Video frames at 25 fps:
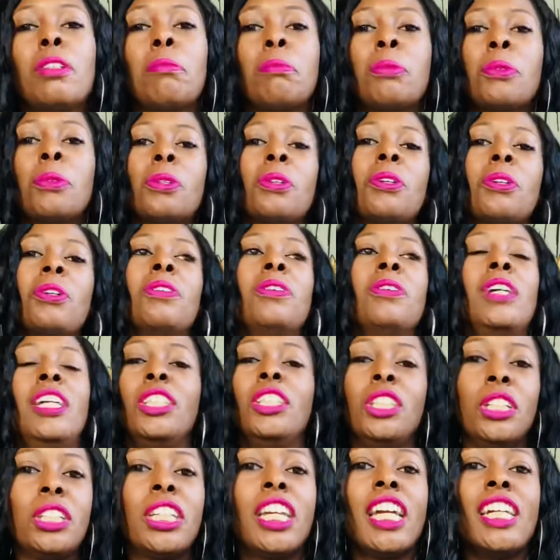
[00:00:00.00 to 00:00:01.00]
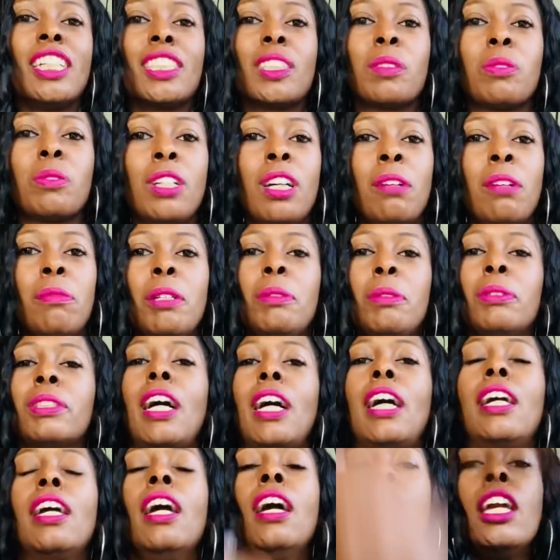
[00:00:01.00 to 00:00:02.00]
pool and you can't swim. He was
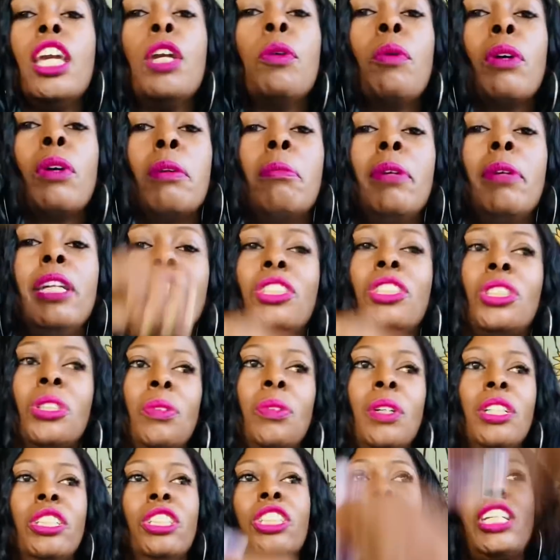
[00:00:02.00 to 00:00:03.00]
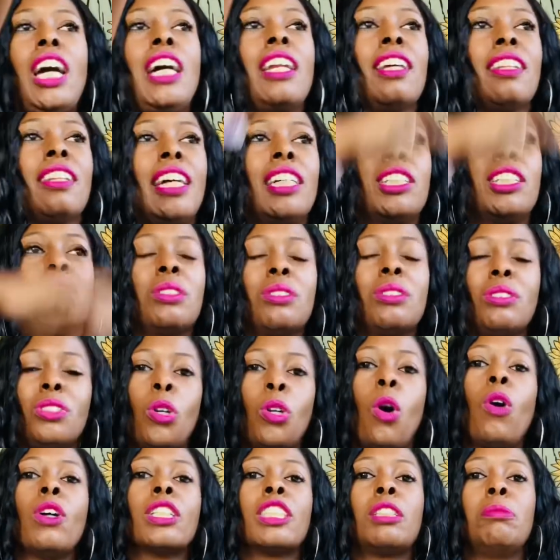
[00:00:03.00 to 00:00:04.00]
like, he want to meet you, and just kind of like
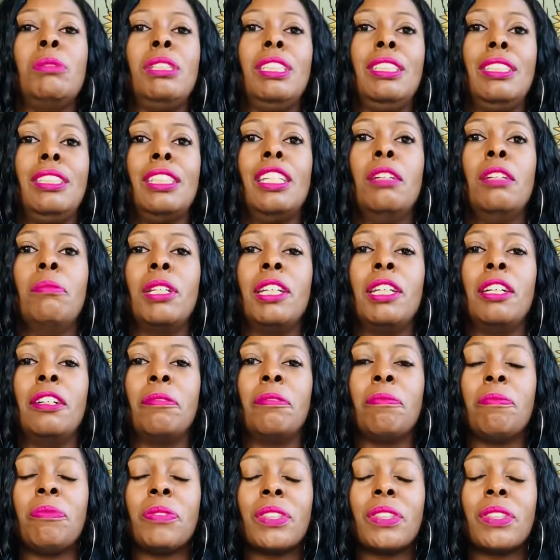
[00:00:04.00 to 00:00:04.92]
tossed me to Eminem.